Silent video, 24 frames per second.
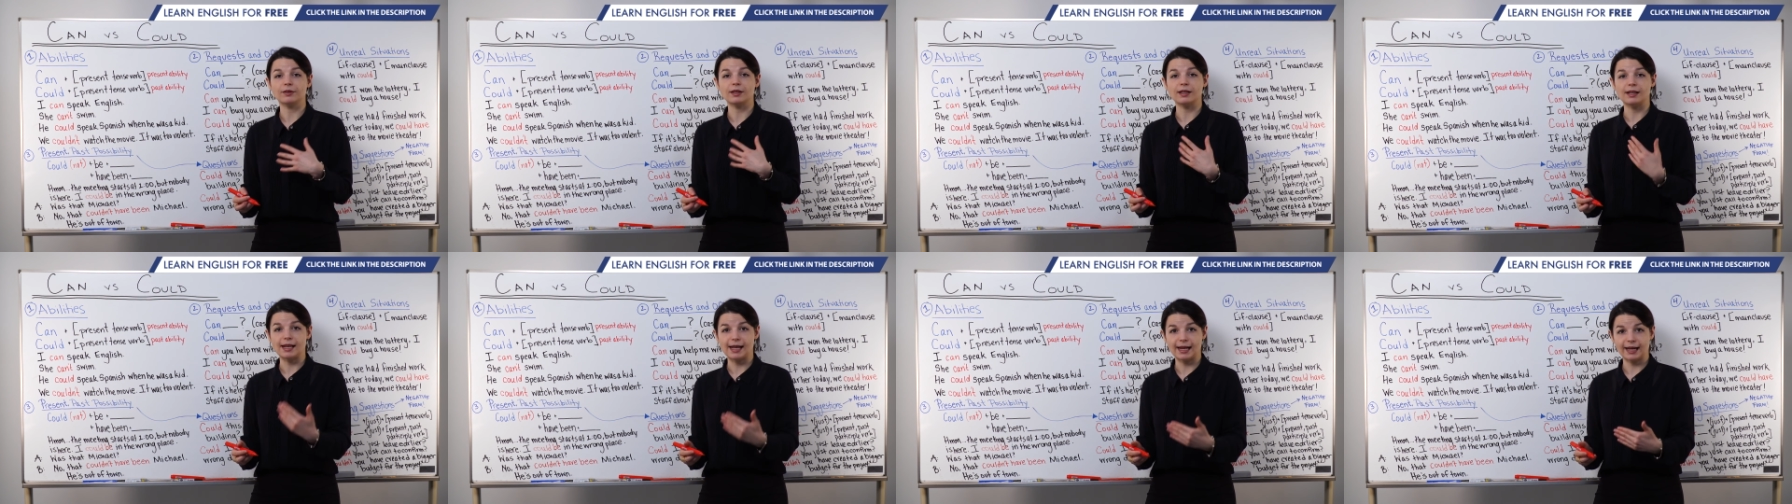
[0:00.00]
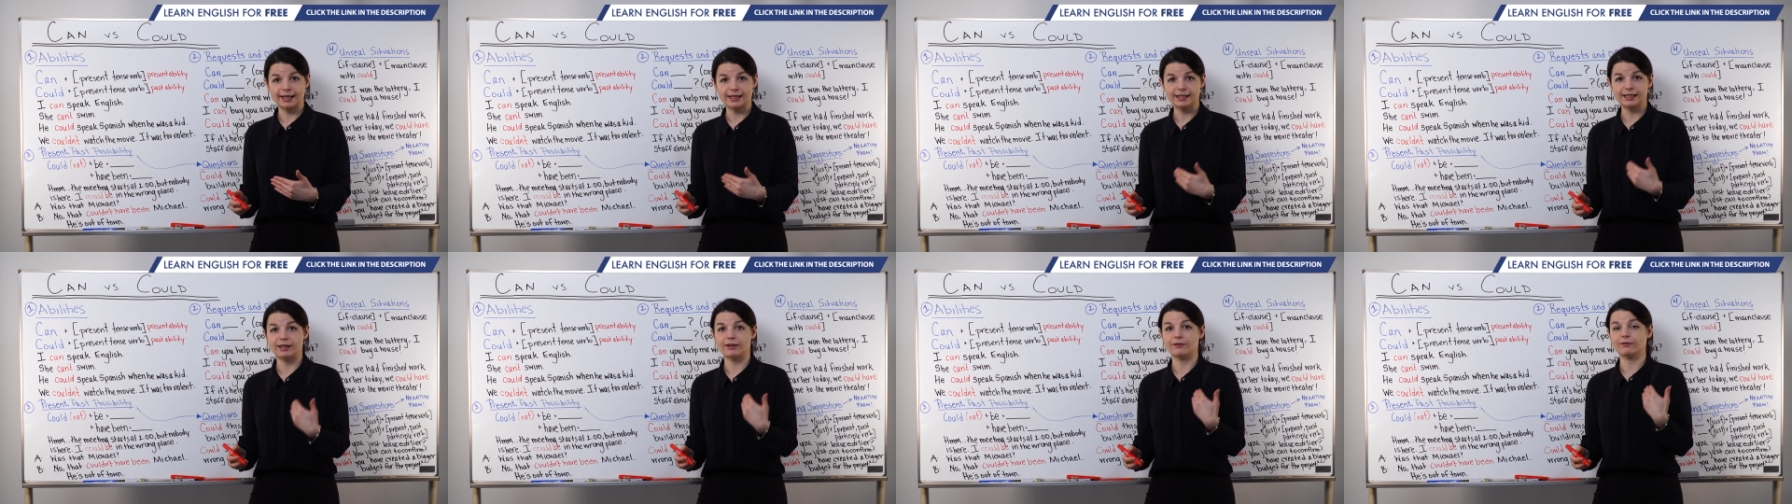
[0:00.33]
the
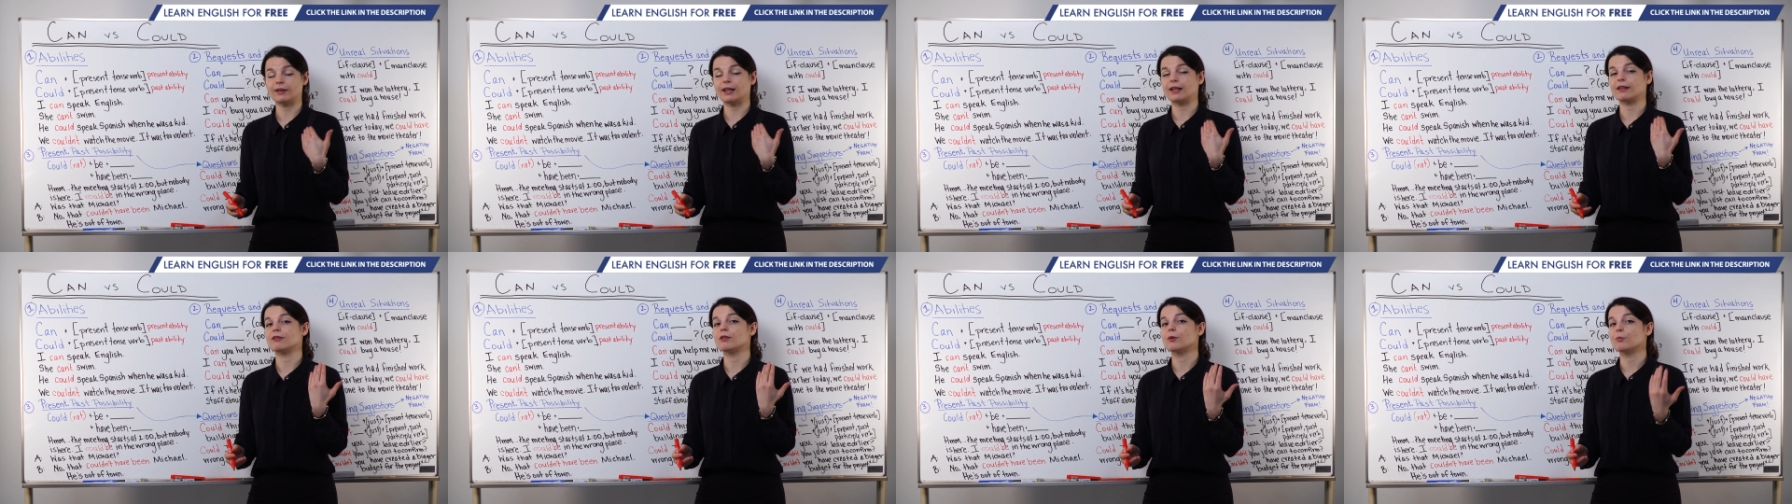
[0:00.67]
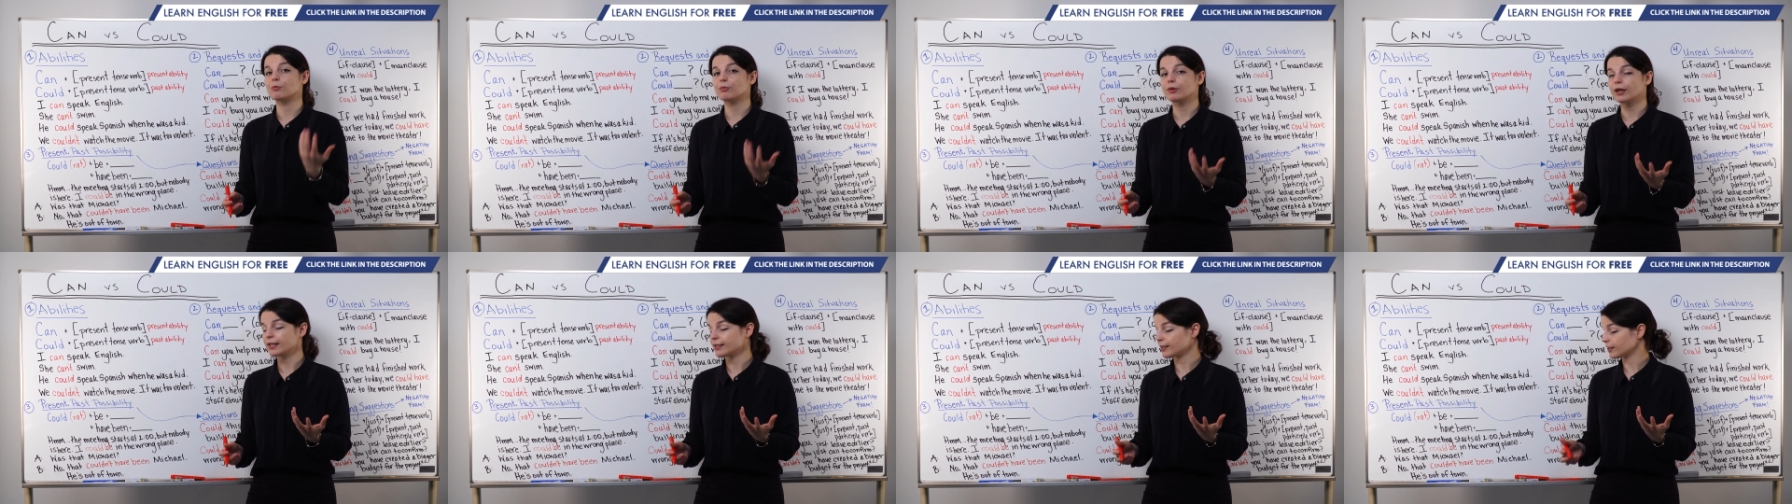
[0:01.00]
negative in the
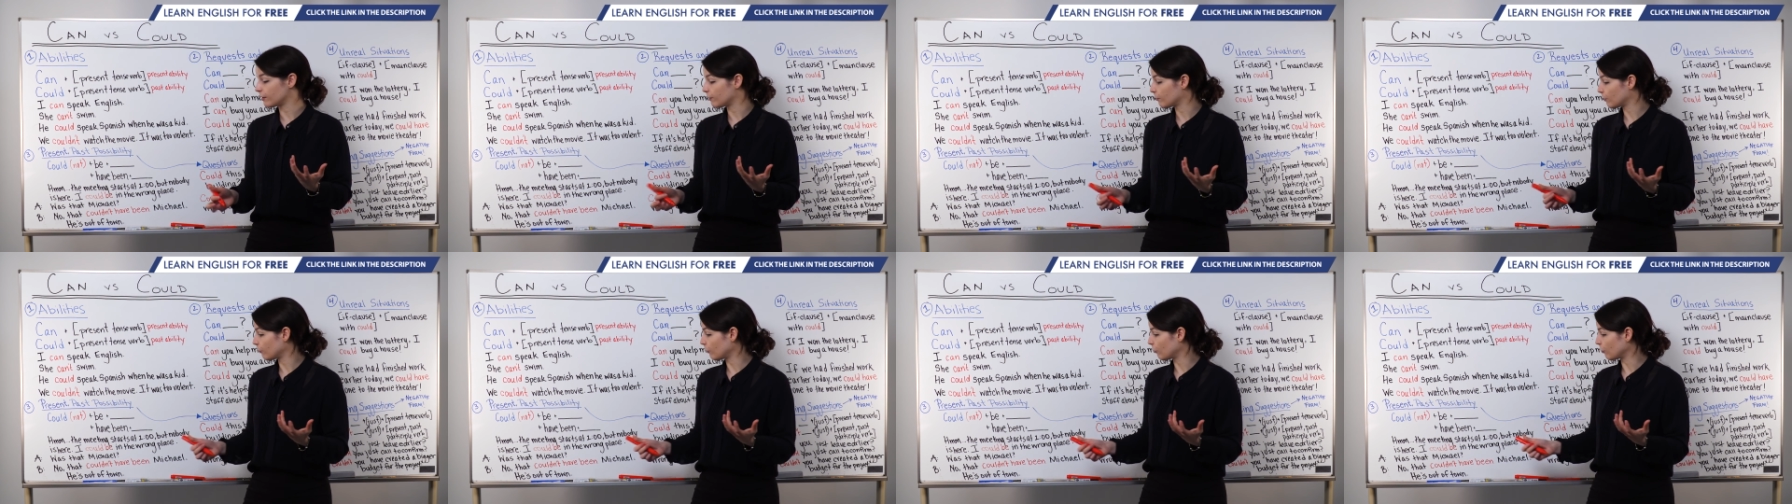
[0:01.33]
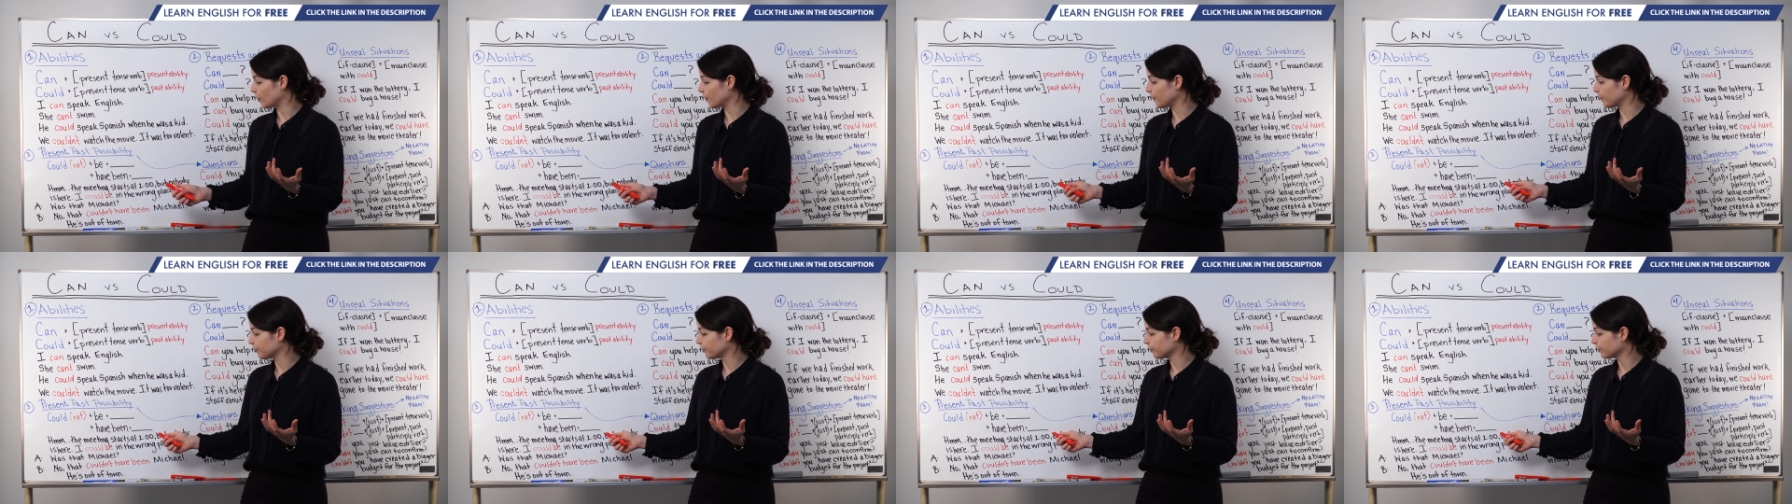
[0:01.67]
present
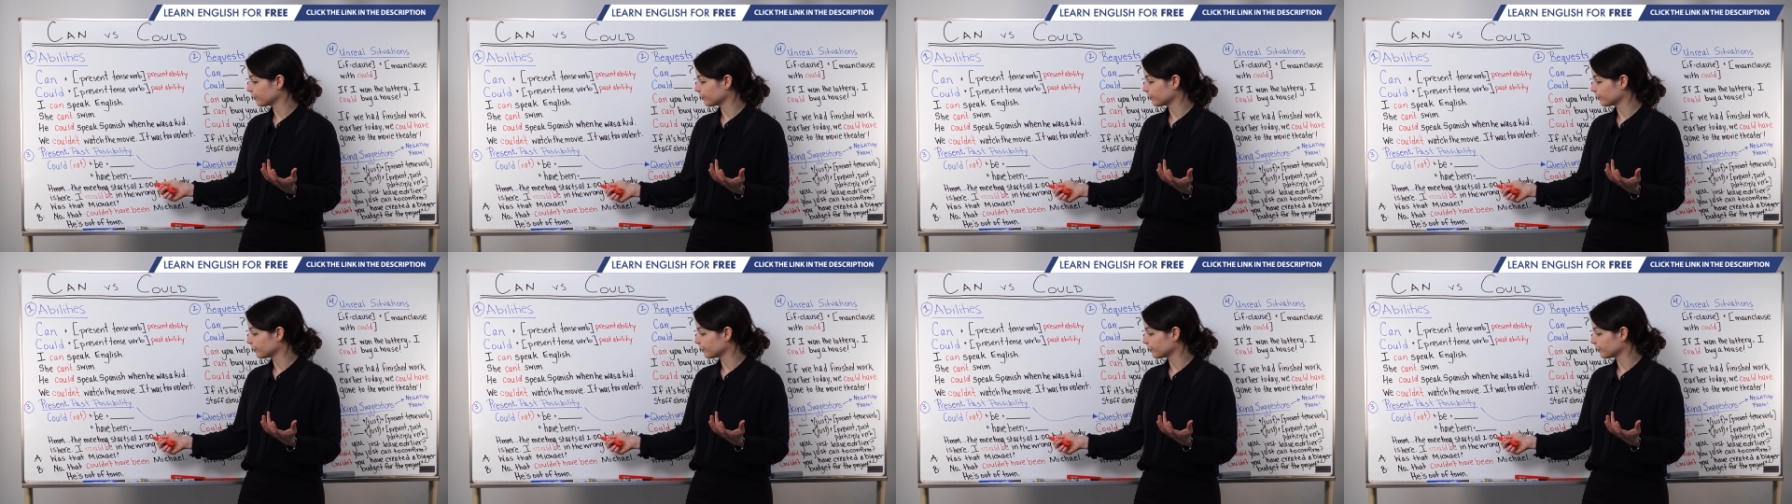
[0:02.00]
form